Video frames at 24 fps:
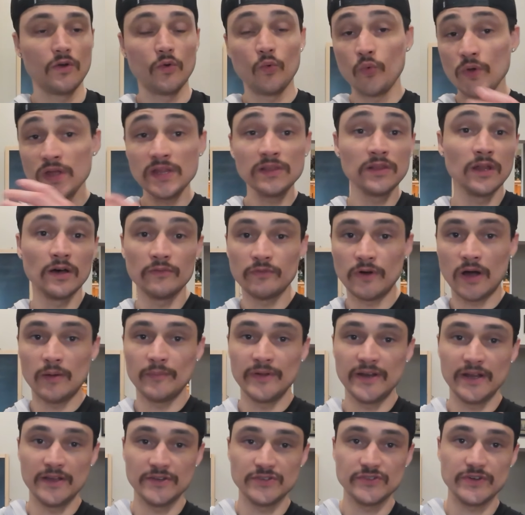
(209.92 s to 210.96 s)
we love
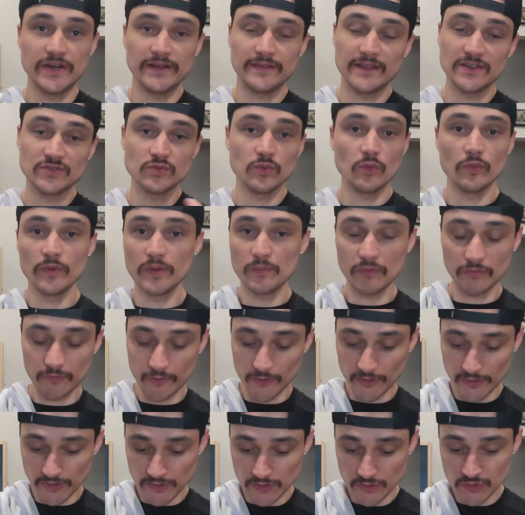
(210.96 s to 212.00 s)
almond extract, that's what we
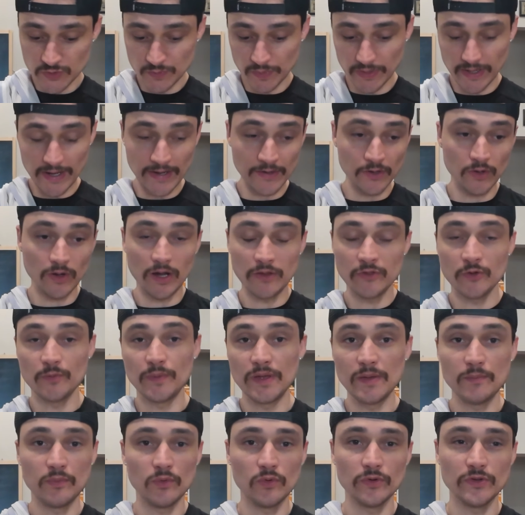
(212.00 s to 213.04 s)
prefer to use, but I know other
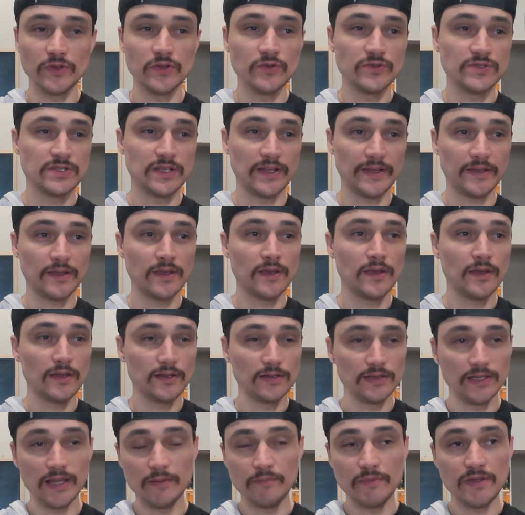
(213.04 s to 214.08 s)
people will use like
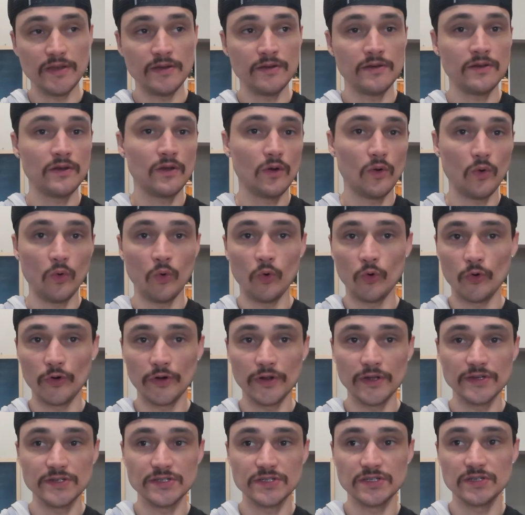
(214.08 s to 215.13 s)
lemon,
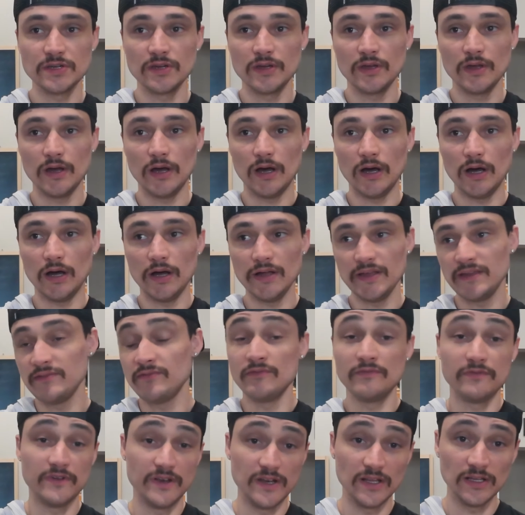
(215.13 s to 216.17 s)
orange,
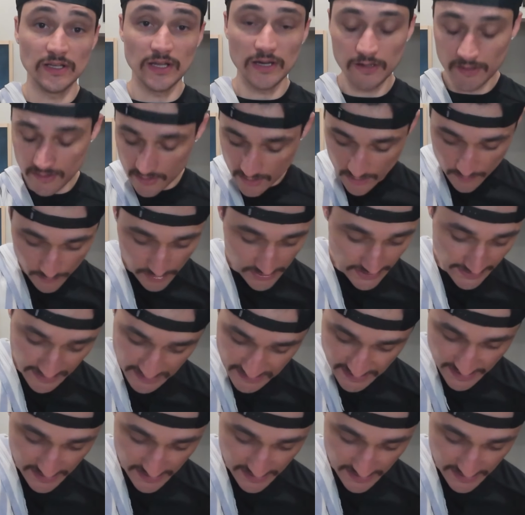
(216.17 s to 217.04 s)
even vanilla. But like I